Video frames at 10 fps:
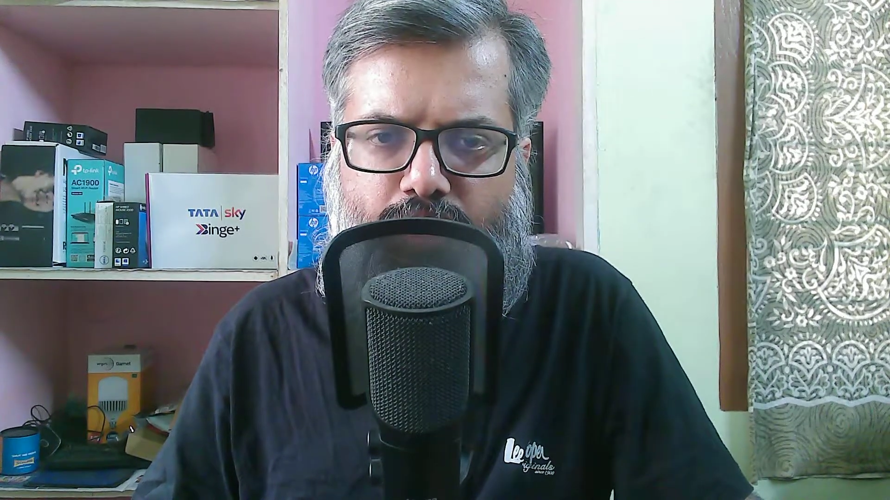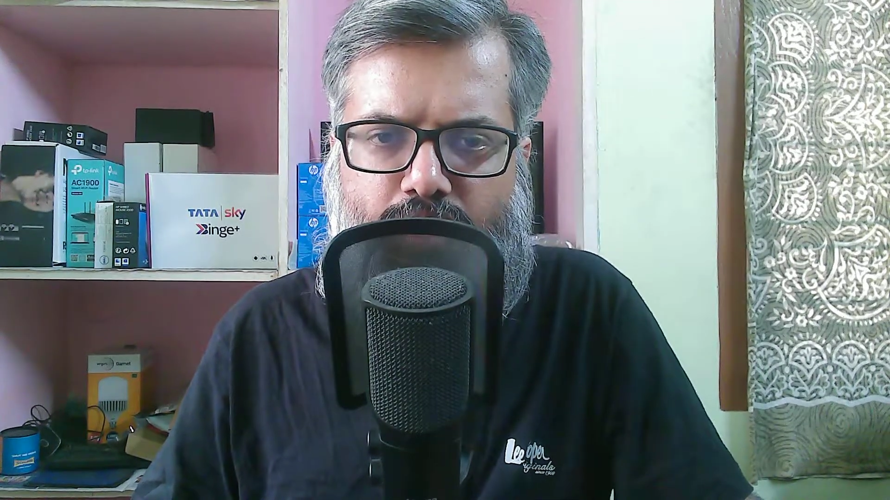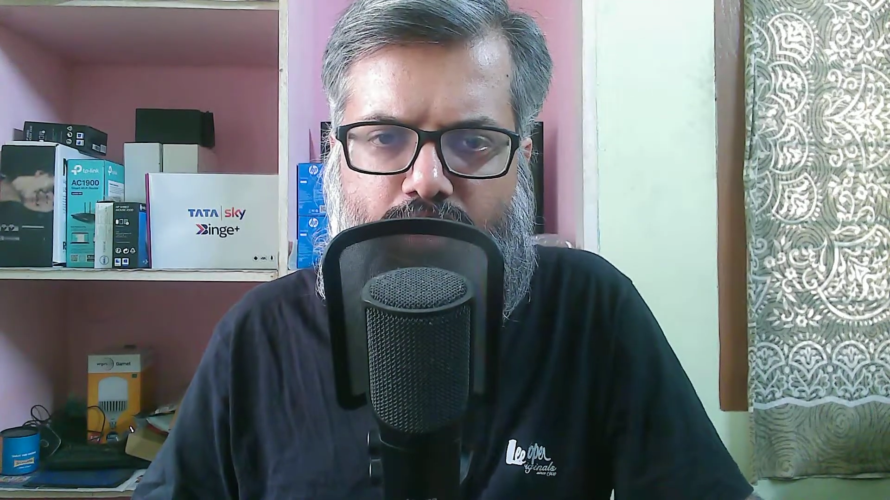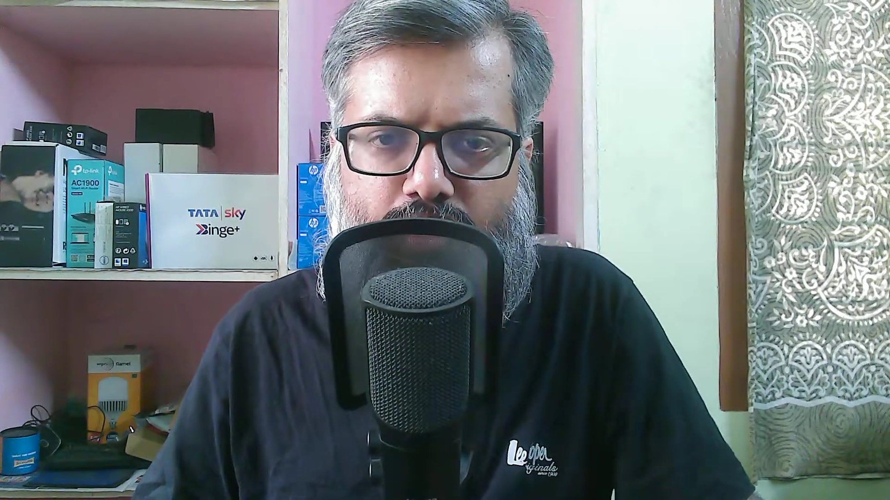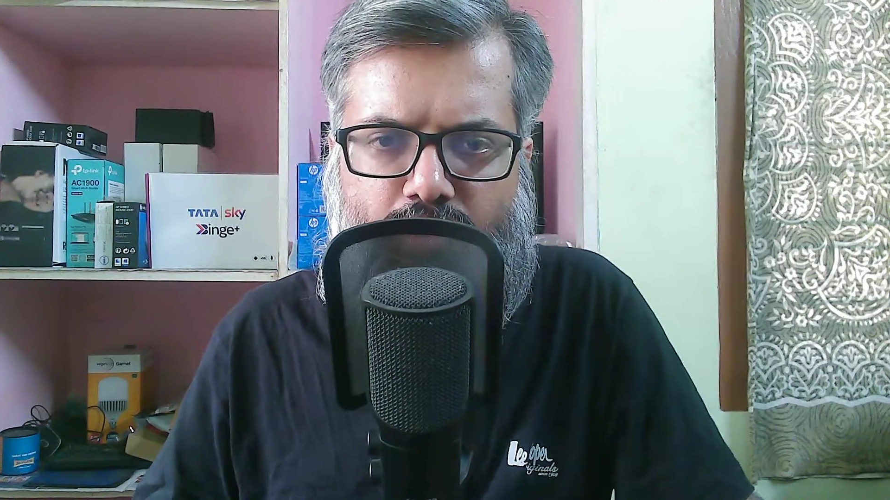
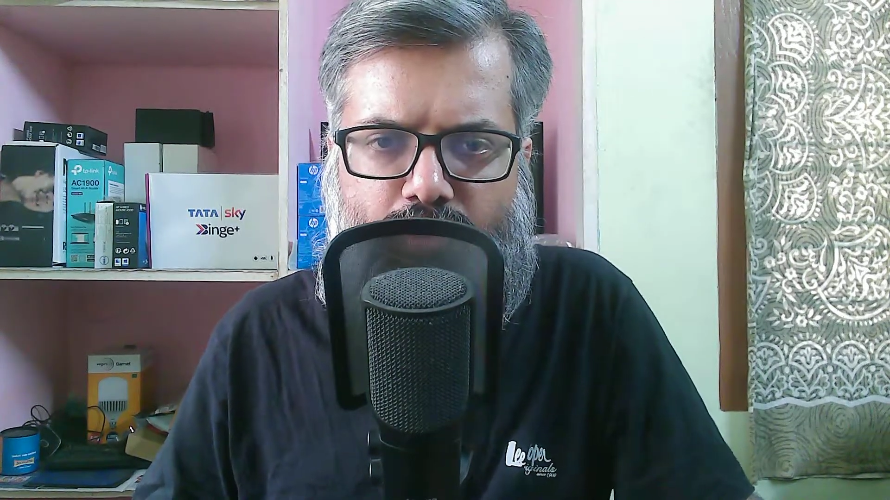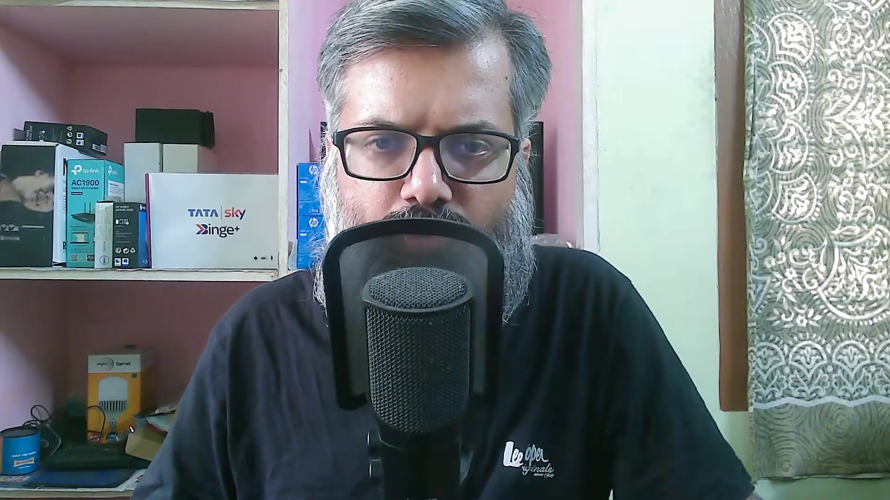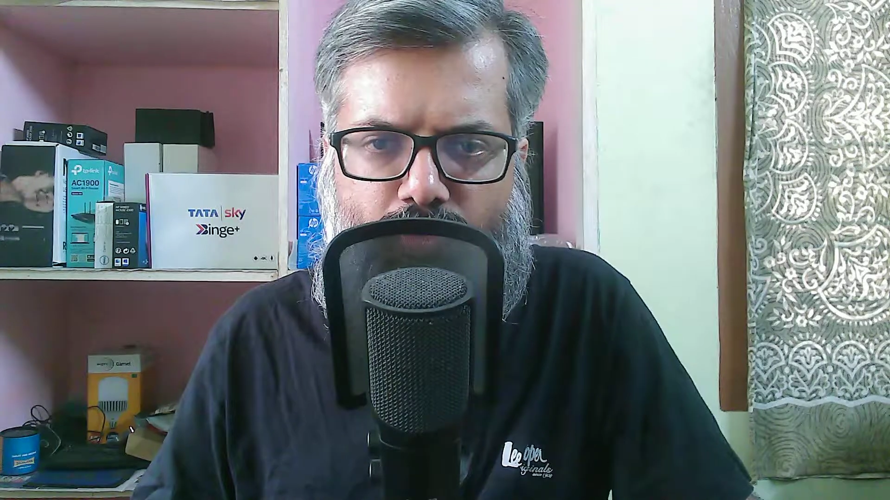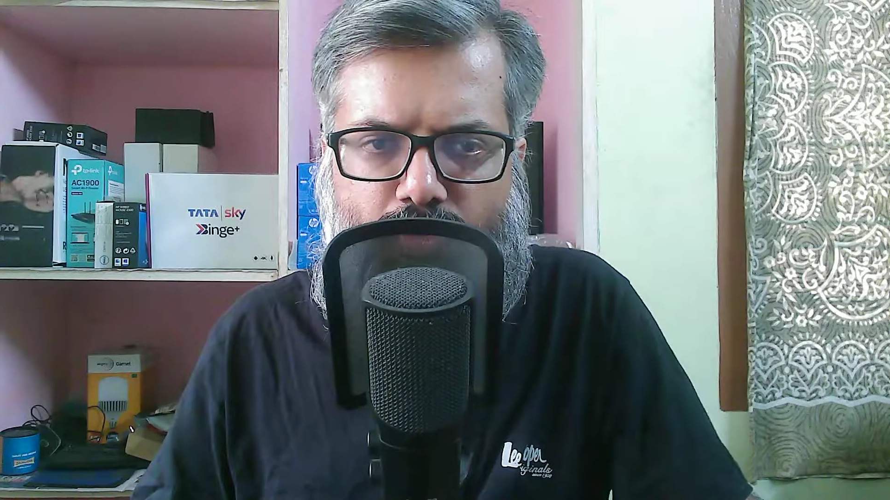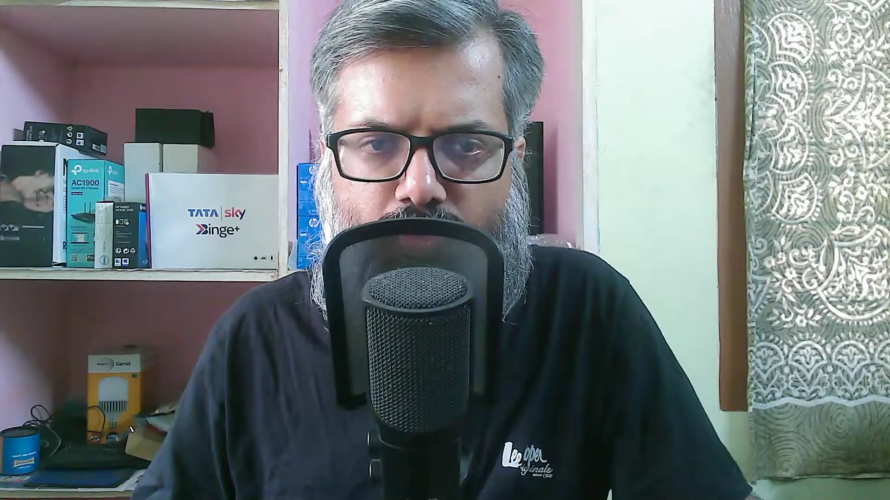into
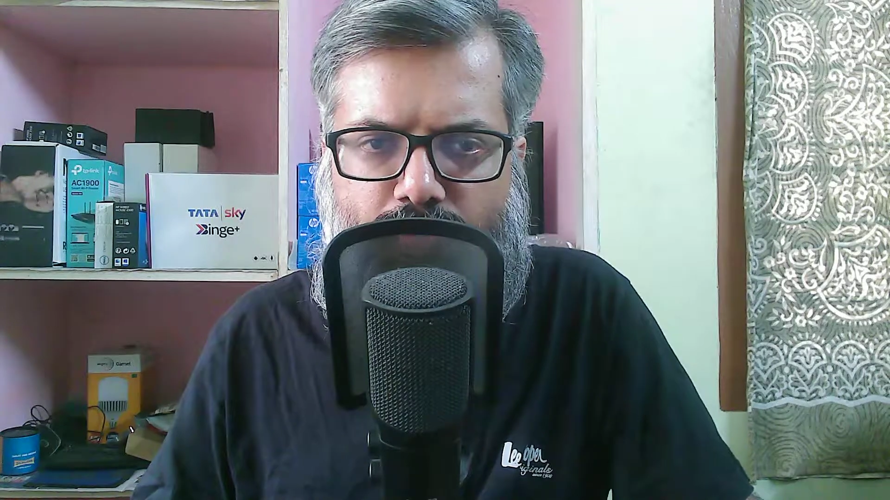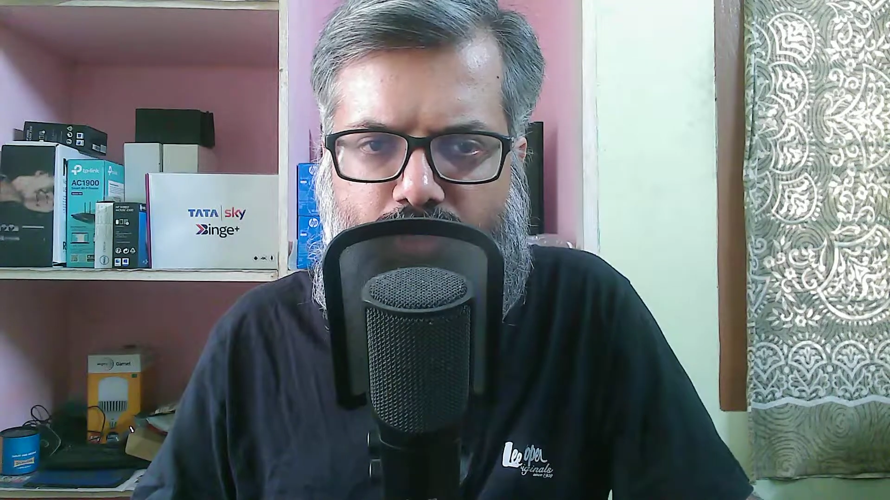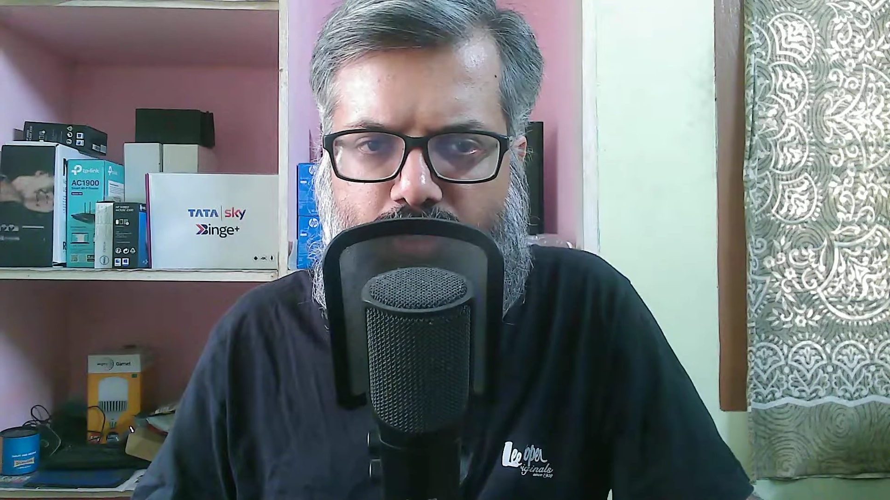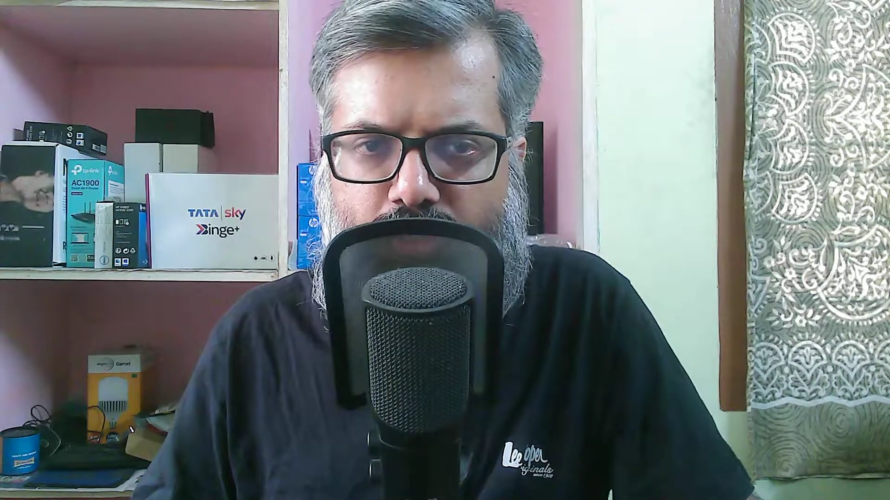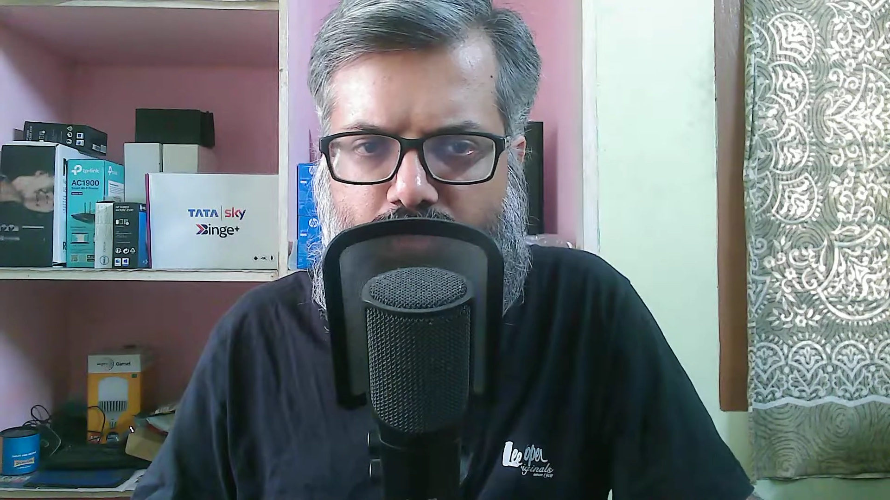
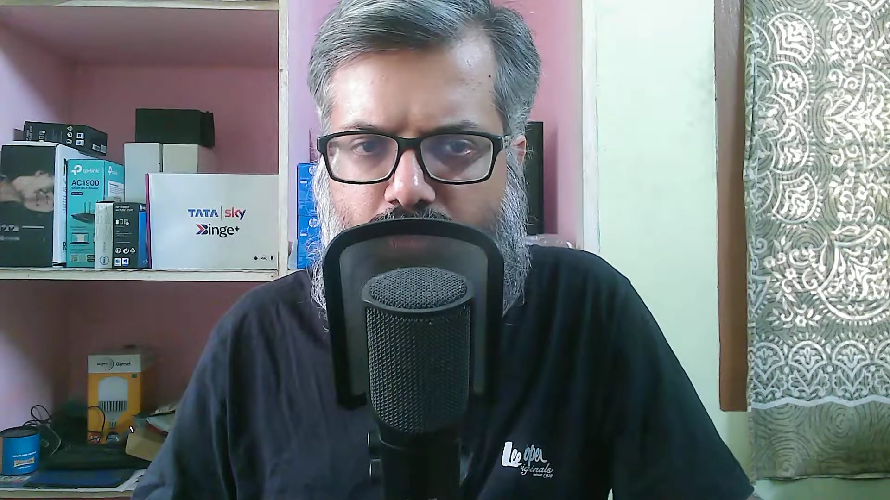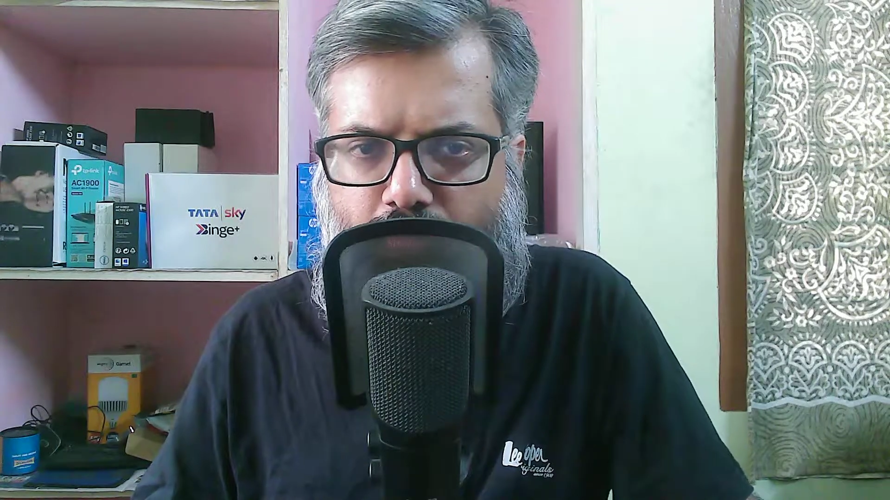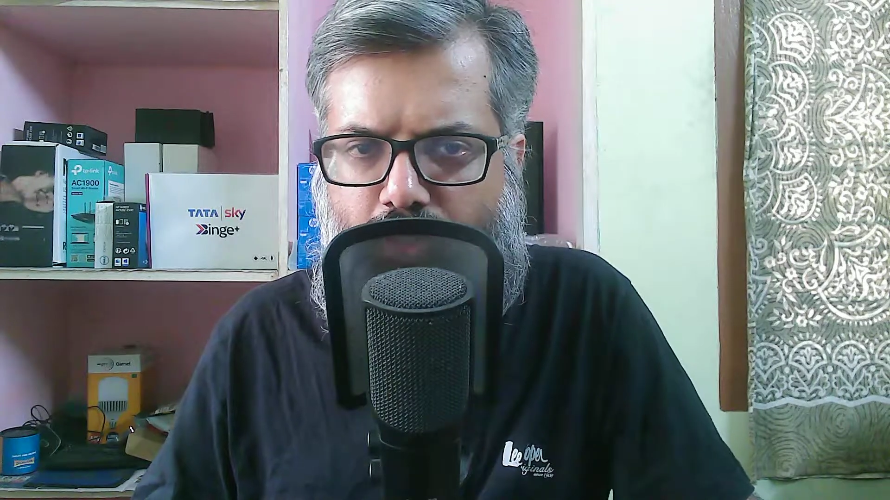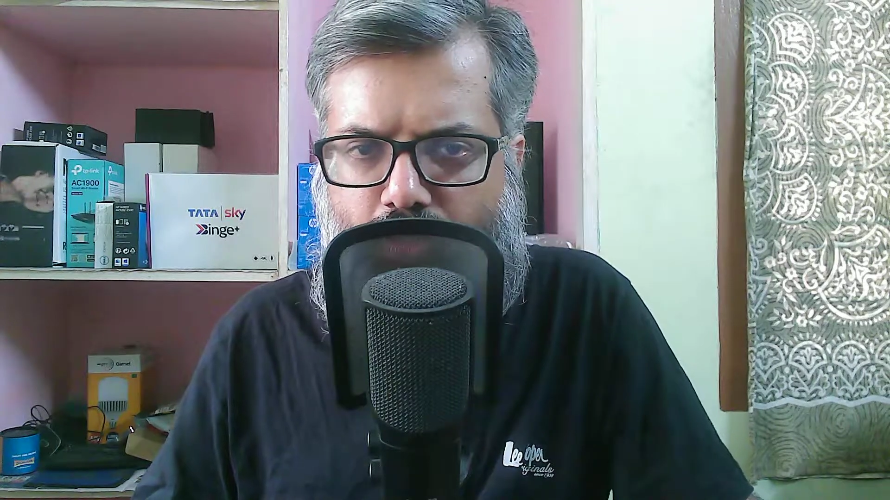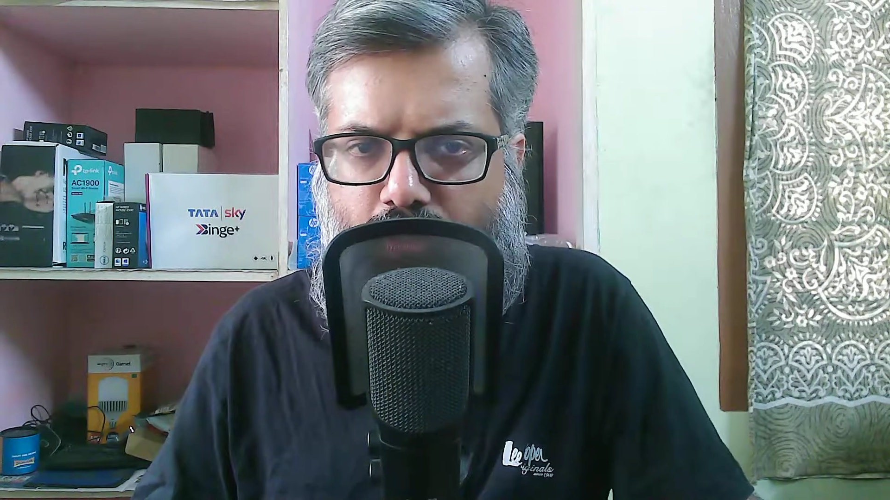oversized
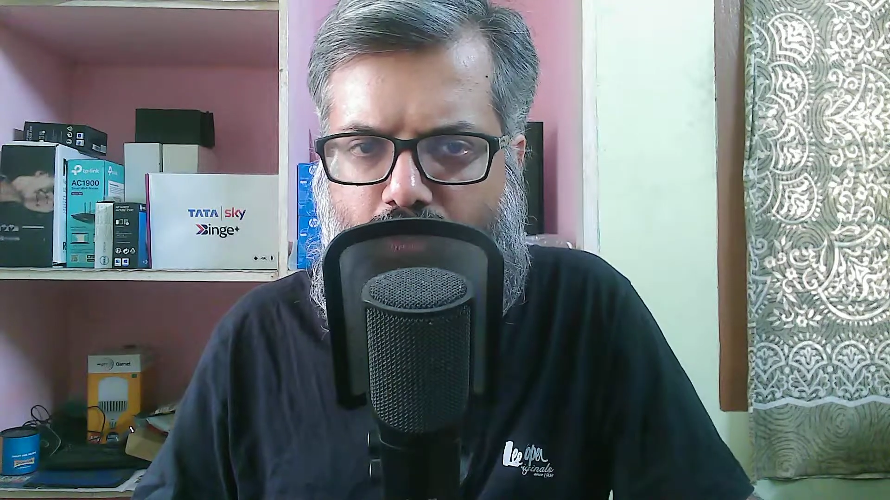apparel.